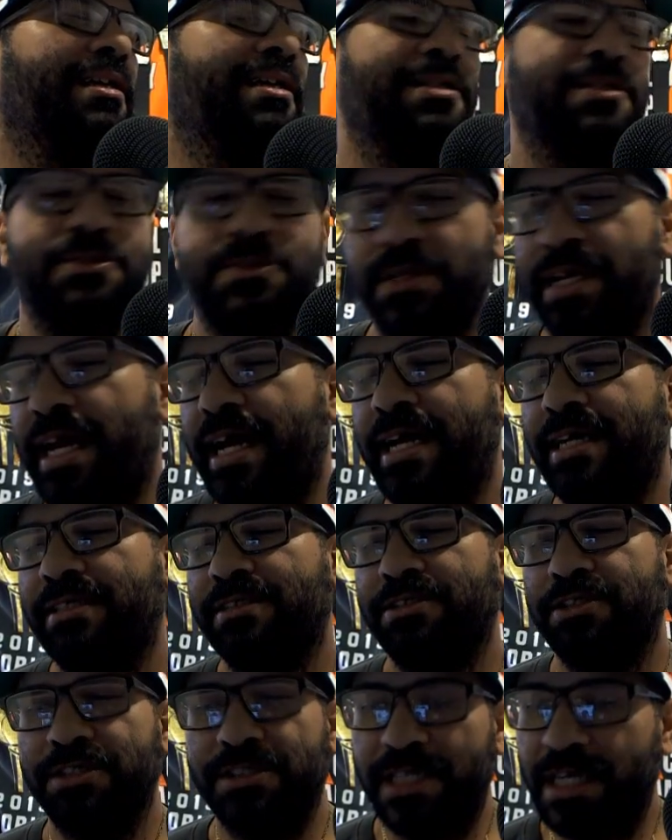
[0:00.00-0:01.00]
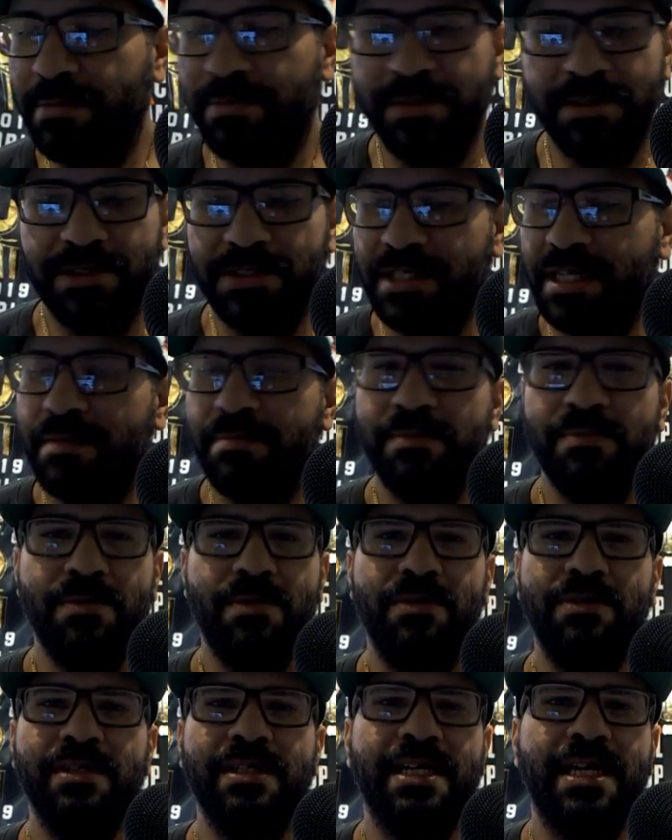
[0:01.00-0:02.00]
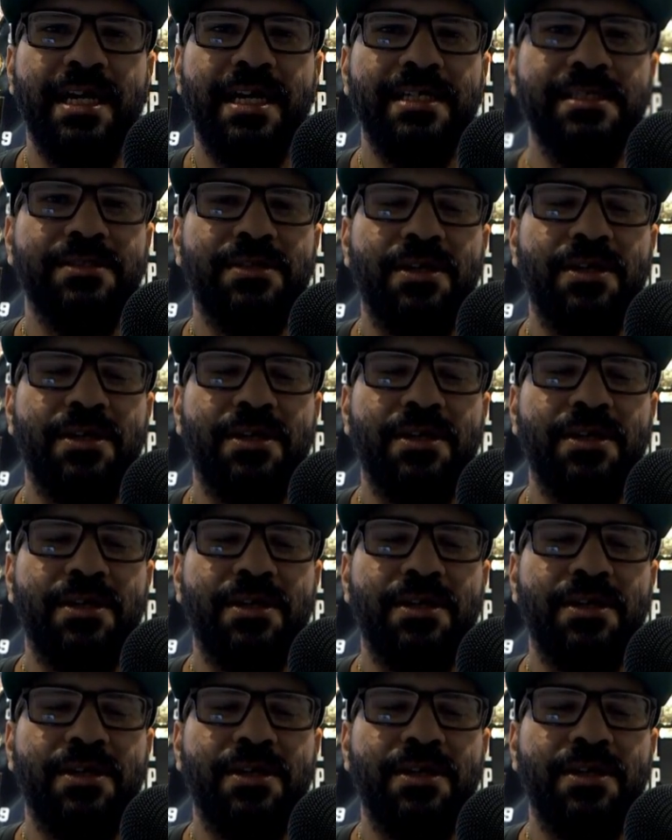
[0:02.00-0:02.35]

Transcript: So yeah, just keep it rolling, guys.